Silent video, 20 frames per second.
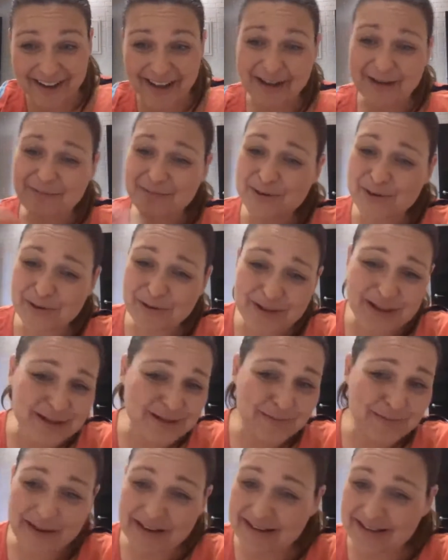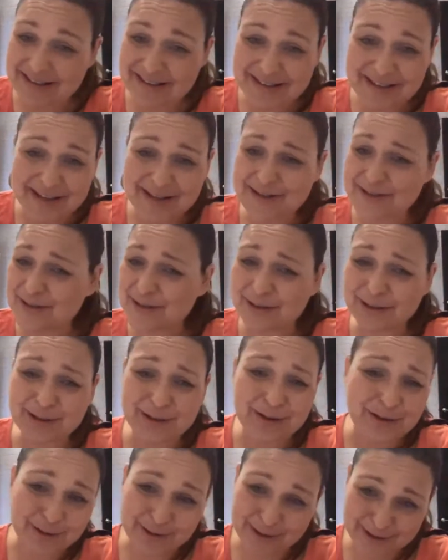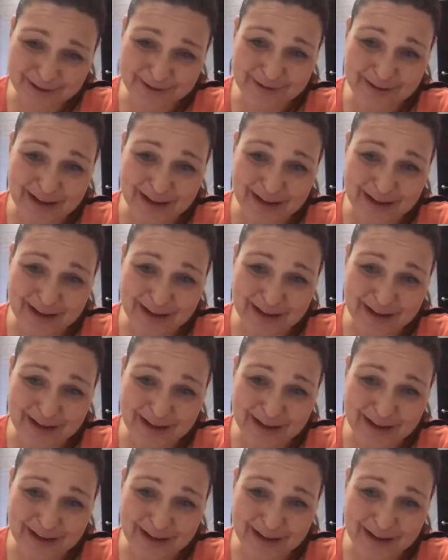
And I'm sure that's been discussed a lot